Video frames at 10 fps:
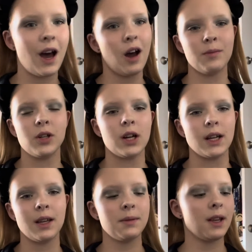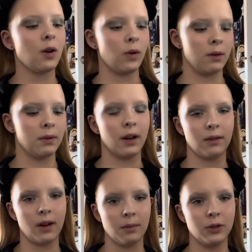I'm sorry, I keep saying wait, but I,
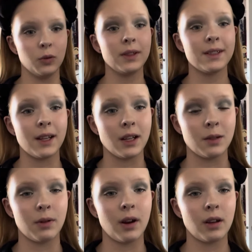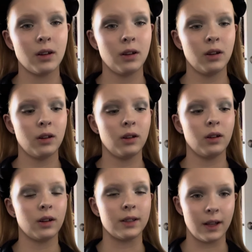I'm doing the setting spray
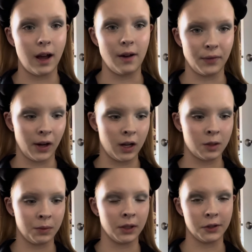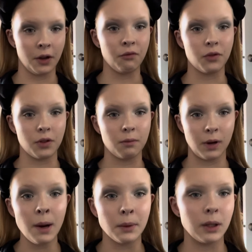because I forgot to put this on for the
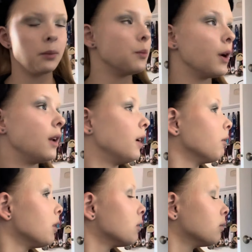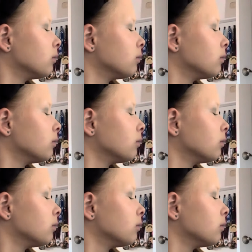primer. But anyways.